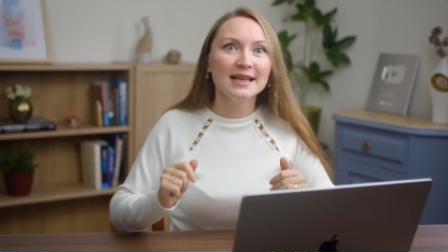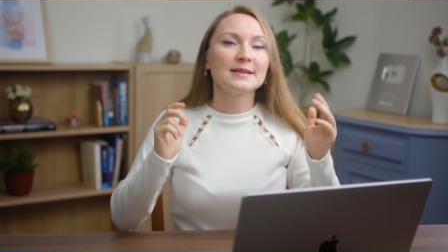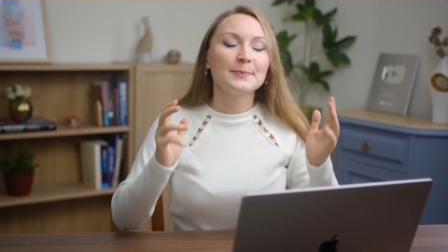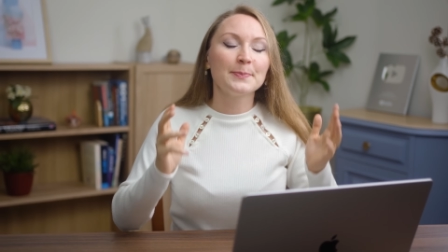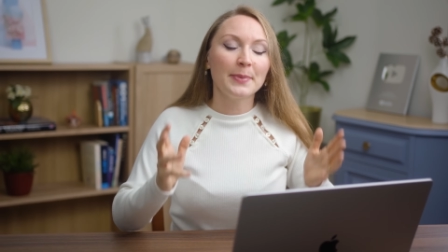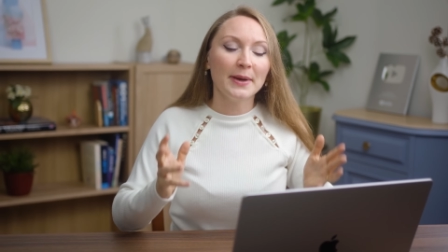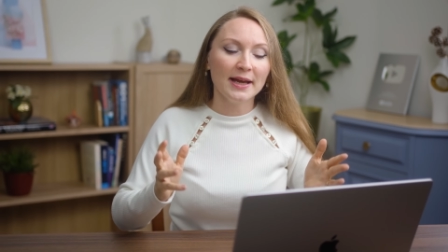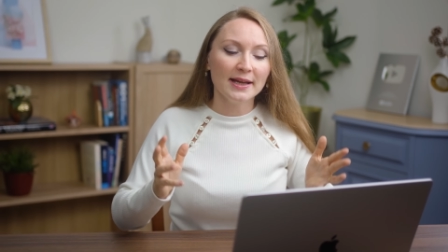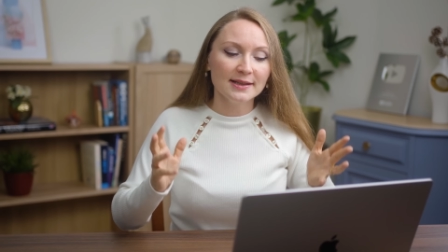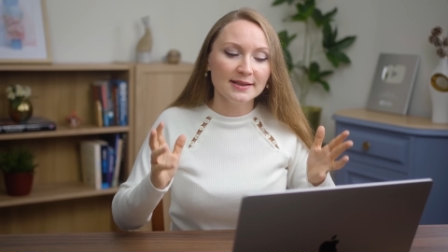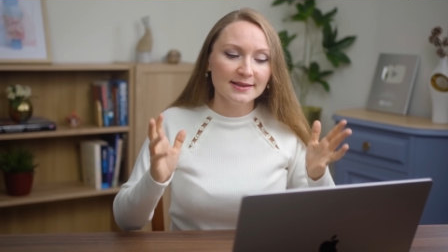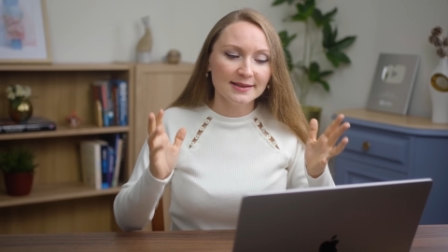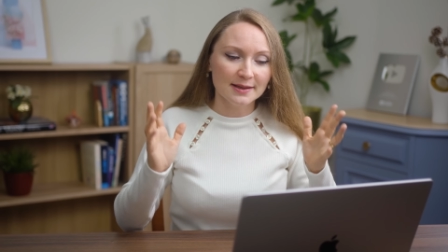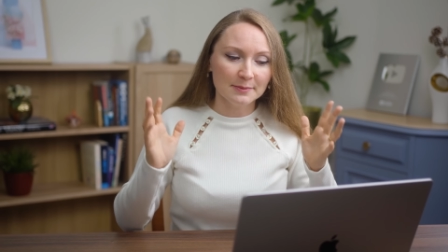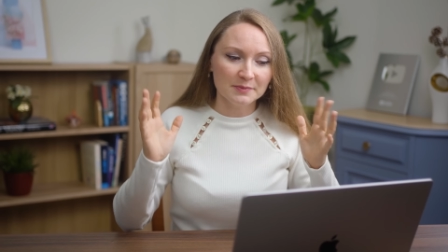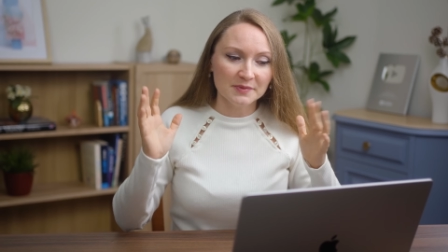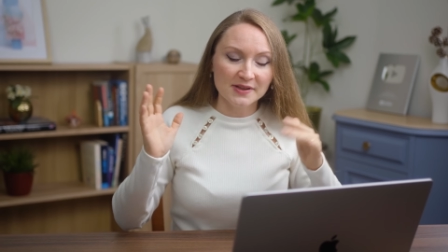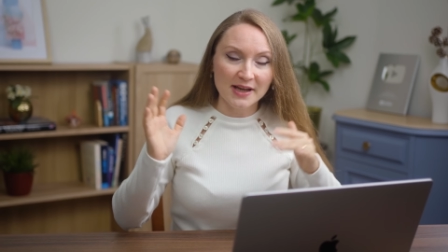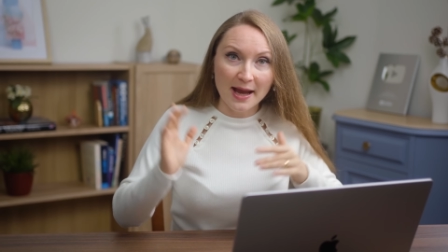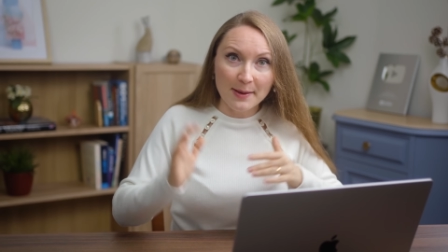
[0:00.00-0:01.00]
spend
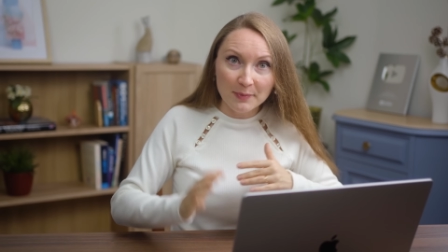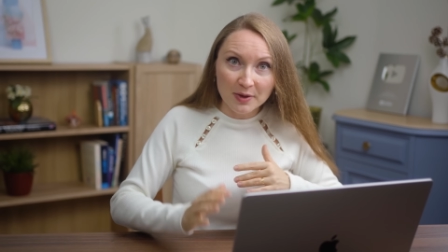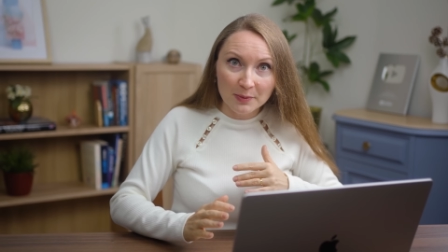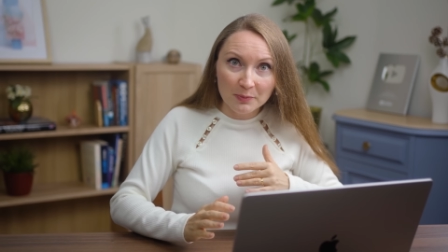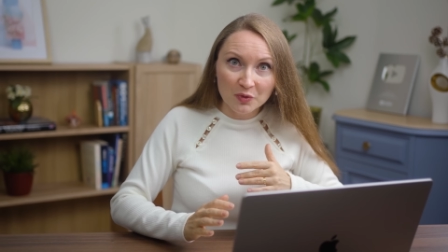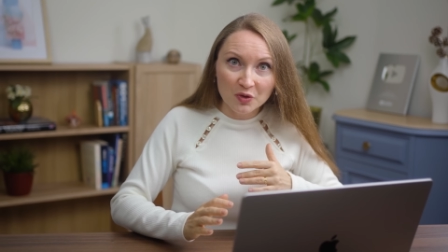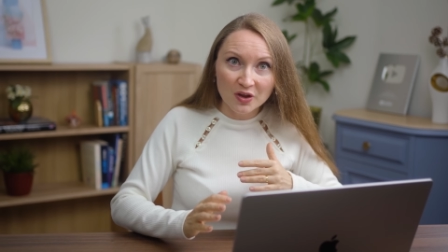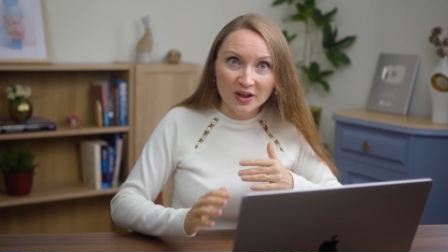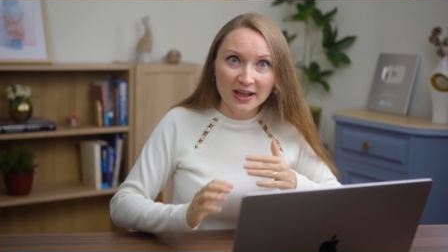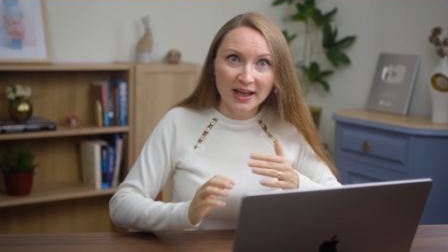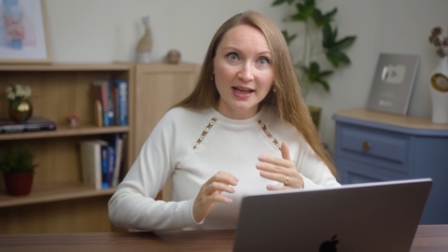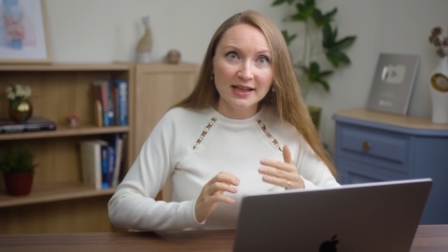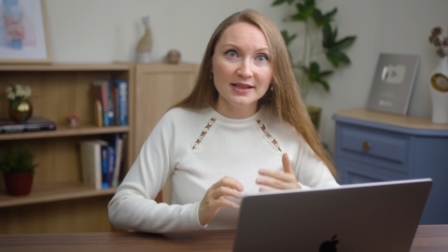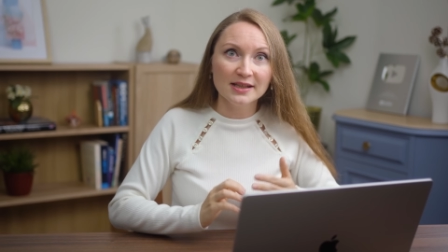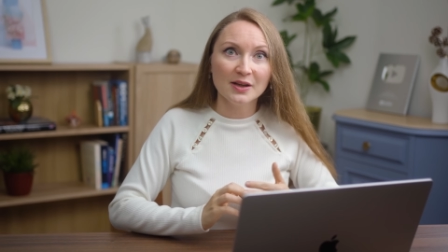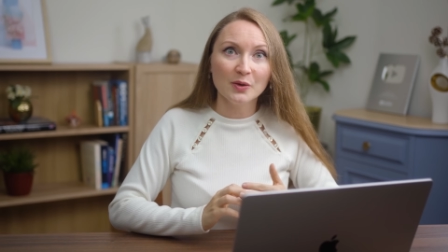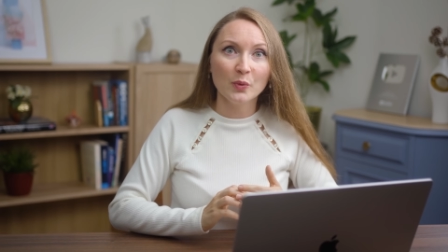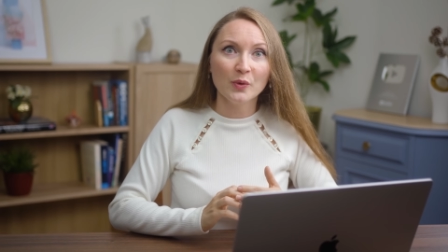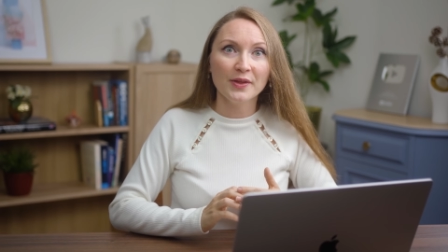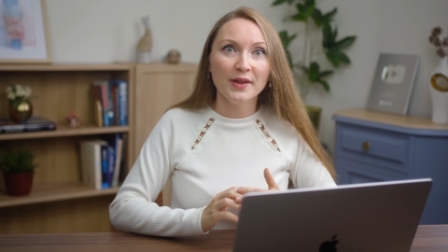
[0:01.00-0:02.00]
some time
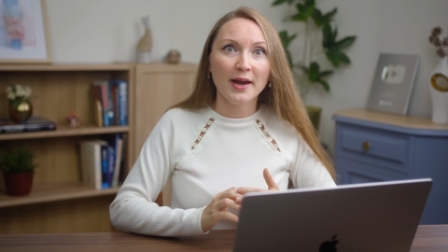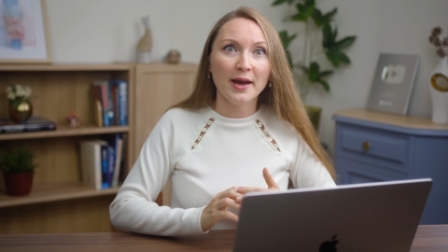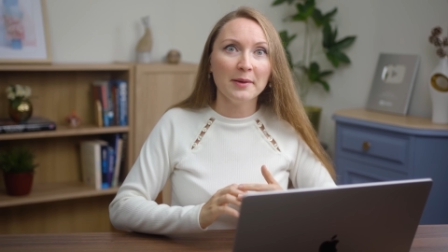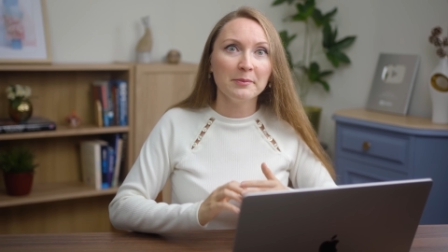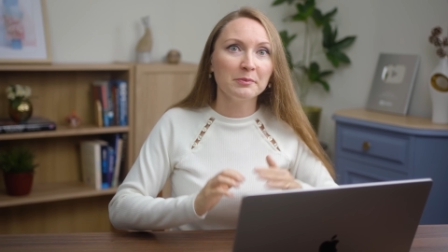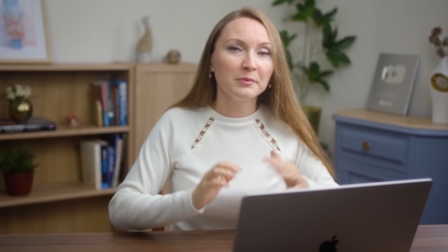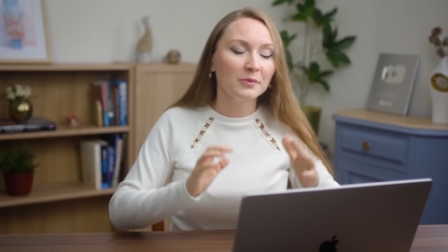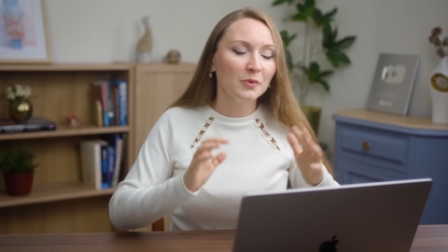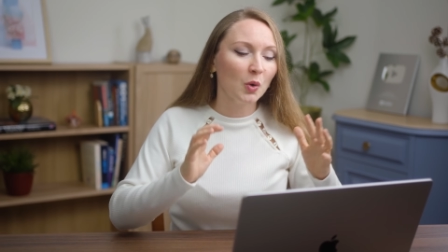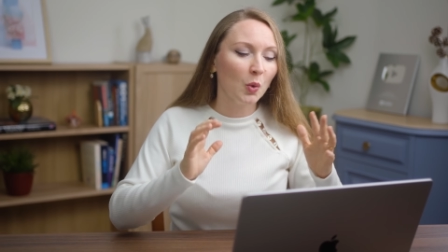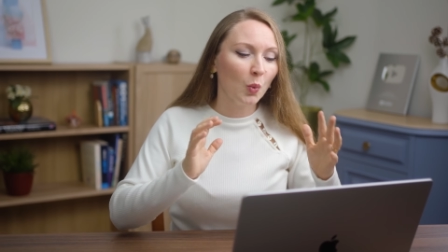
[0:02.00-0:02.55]
communicating with them,